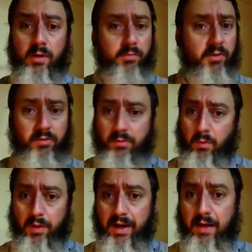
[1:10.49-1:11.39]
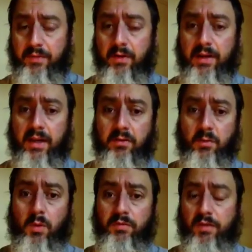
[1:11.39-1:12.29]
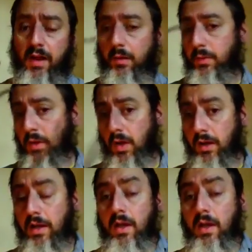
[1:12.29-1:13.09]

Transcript: I'm just throwing it out there in case you want to follow along.